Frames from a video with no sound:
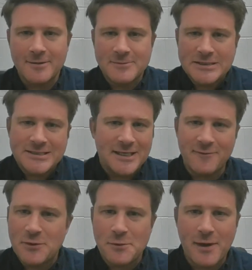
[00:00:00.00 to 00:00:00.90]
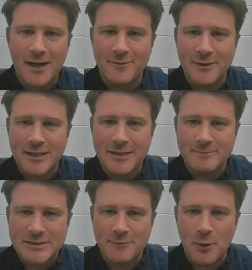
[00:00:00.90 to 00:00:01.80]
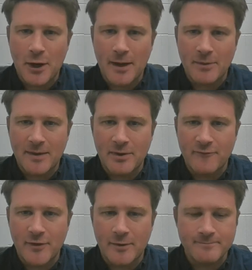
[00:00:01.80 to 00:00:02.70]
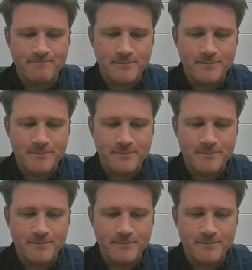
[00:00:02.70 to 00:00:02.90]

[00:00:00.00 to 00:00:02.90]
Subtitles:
just to give you kind of a glimpse of where I'm coming from,